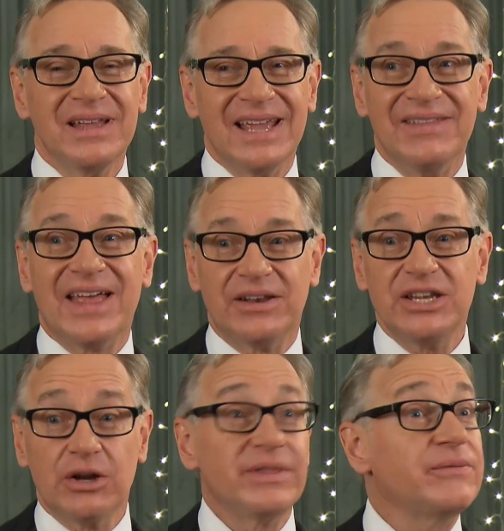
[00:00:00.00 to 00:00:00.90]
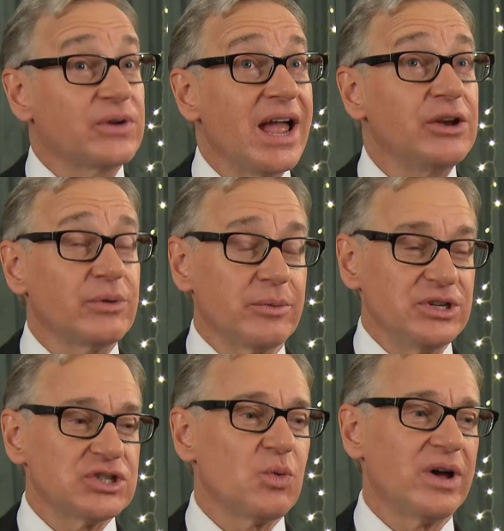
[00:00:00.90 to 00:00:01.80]
And then, then for Henry, we
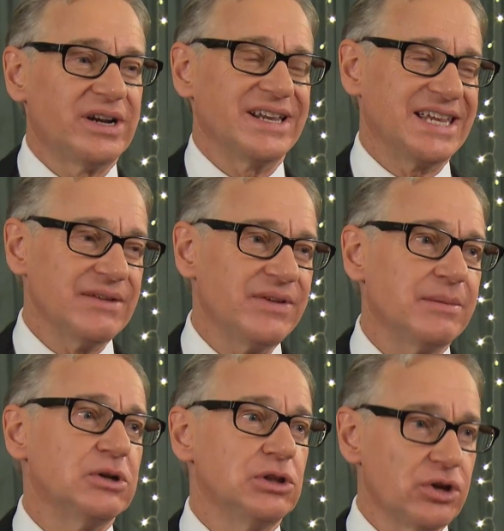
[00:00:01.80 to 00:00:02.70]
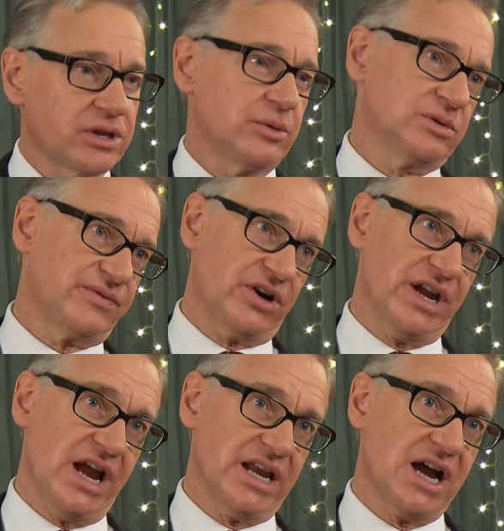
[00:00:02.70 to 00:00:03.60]
just wanted to give him a look that was very
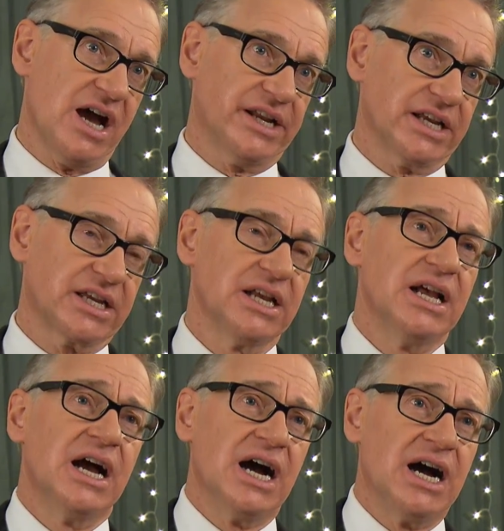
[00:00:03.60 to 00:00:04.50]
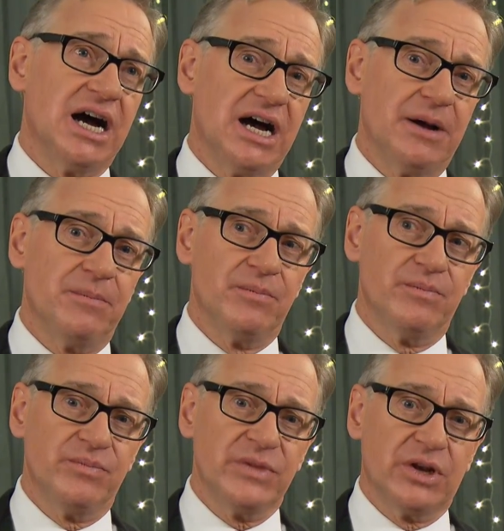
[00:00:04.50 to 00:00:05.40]
iconic,
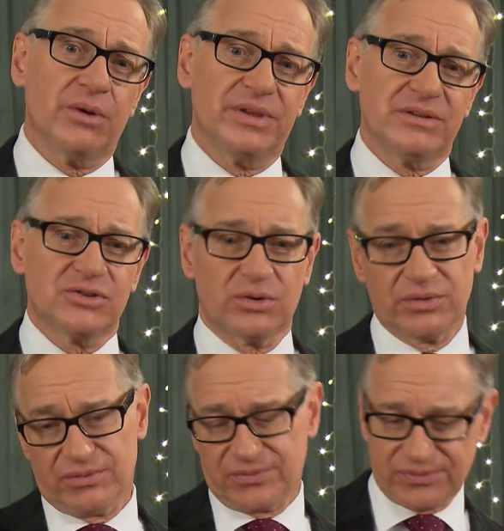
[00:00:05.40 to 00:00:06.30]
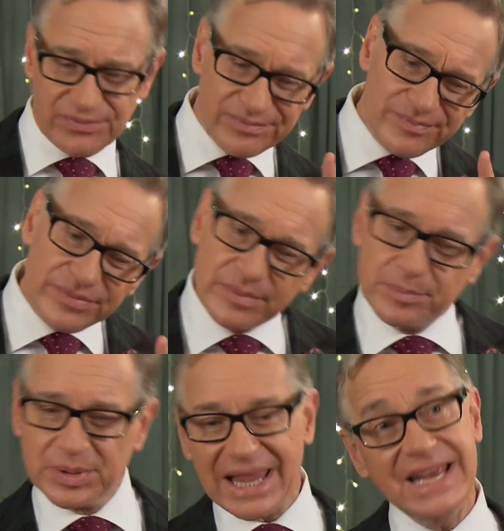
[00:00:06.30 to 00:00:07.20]
that sort of
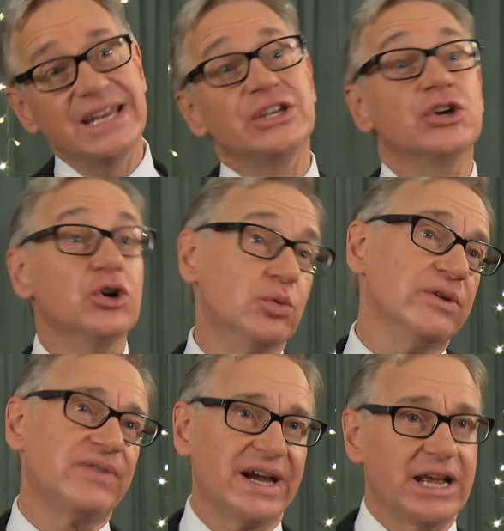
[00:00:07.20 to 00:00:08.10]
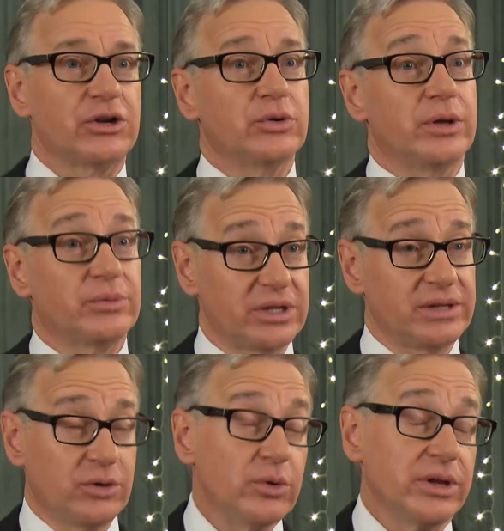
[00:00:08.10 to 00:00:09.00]
played into who we find out who
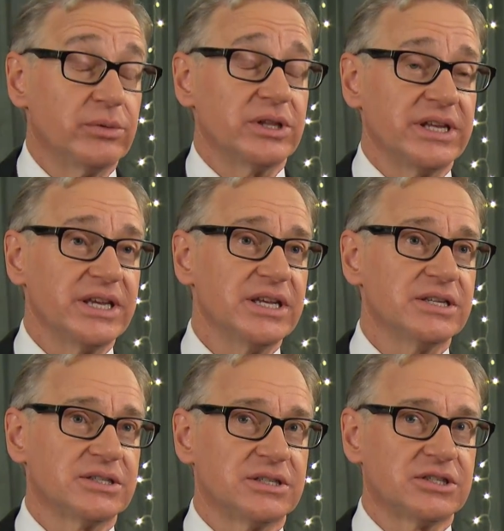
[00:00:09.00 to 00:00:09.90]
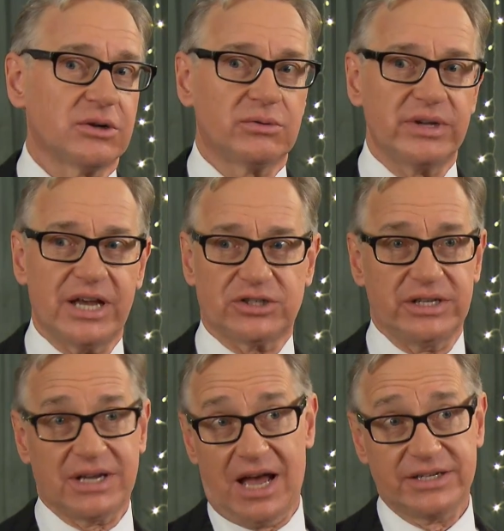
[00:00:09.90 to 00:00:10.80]
he really is. And so we
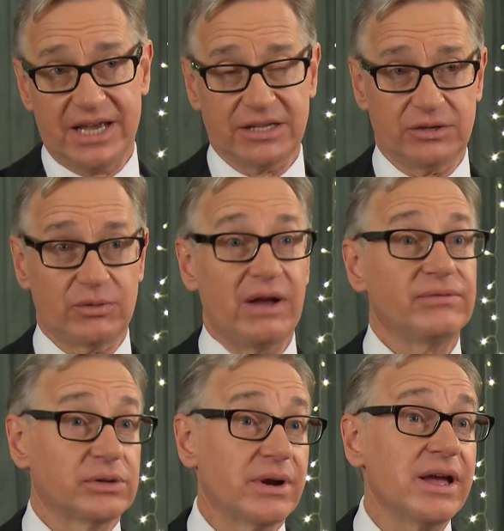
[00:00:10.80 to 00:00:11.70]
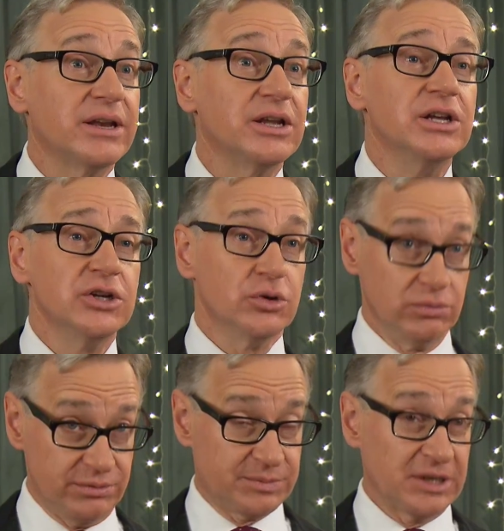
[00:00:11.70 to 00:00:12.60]
actually contacted Ralph Lauren,
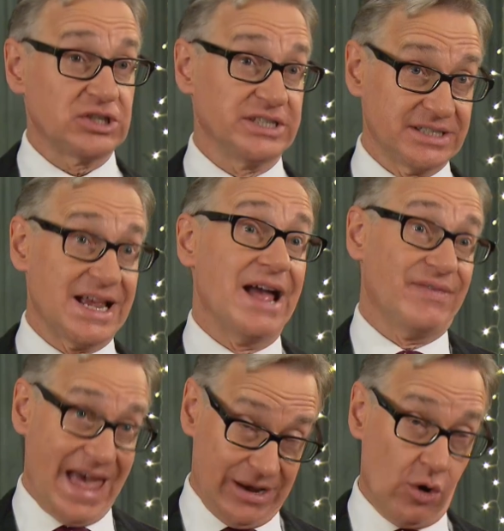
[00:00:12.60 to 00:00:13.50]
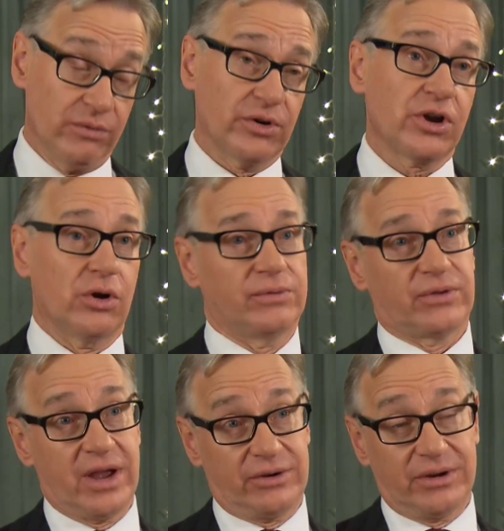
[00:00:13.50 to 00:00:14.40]
who specially designed that overcoat for mm-hmm.